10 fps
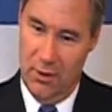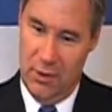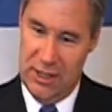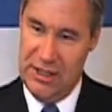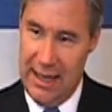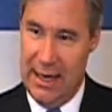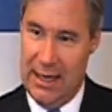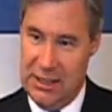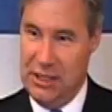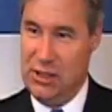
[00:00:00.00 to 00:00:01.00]
The Senate
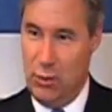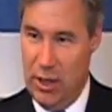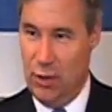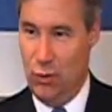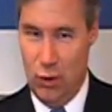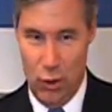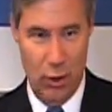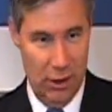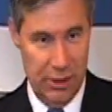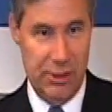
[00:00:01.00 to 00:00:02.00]
has these weird
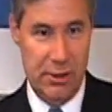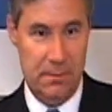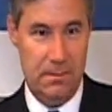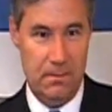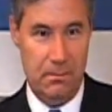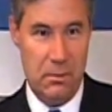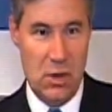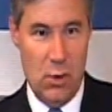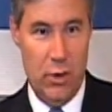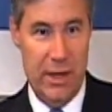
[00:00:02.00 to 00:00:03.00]
rules
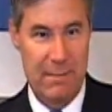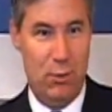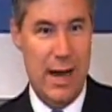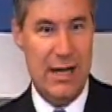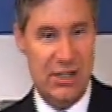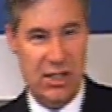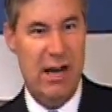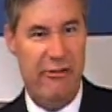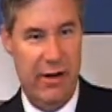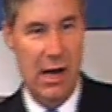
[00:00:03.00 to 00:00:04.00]
where they break
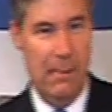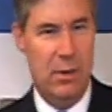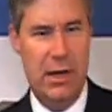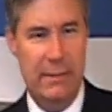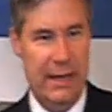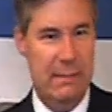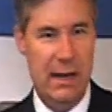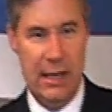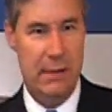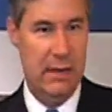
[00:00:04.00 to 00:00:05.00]
stuff up committee
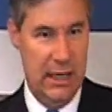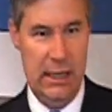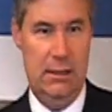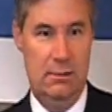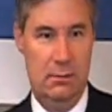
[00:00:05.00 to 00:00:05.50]
by committee.